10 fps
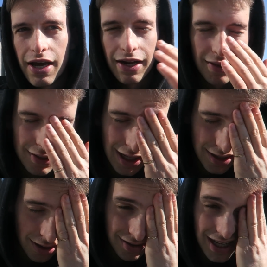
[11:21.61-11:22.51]
And I think
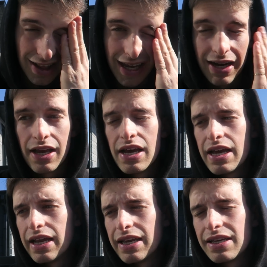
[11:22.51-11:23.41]
that's so silly. And,
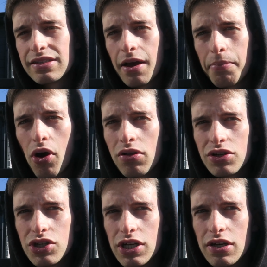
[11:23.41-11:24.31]
and his
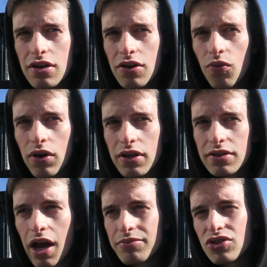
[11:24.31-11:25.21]
apology
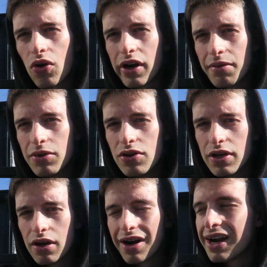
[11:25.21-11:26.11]
was, I'm sorry, I'm new
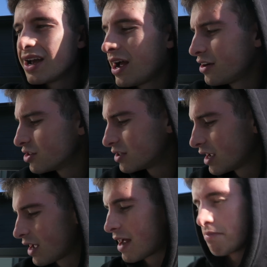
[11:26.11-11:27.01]
here. And I, I just
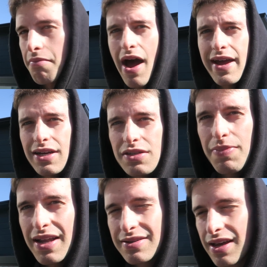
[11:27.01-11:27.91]
think at my
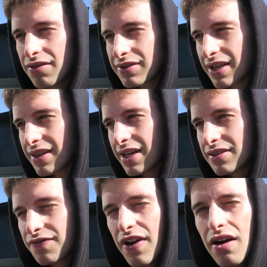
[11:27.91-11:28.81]
expense, I don't think
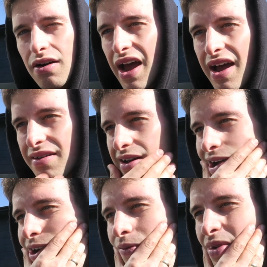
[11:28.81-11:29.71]
that's fair. I,
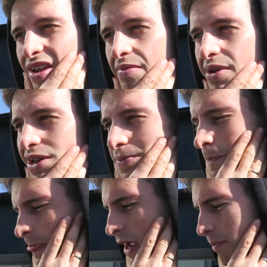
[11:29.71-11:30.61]
I don't mean to be
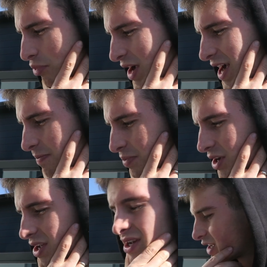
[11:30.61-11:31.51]
a brat,
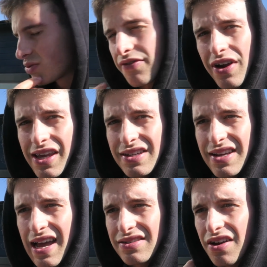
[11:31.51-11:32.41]
but that's why Frankie has a
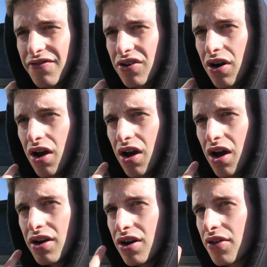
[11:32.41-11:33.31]
cast on for
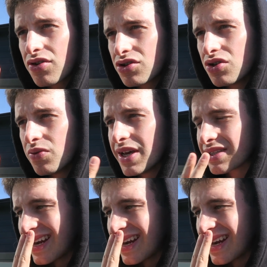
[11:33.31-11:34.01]
another two weeks.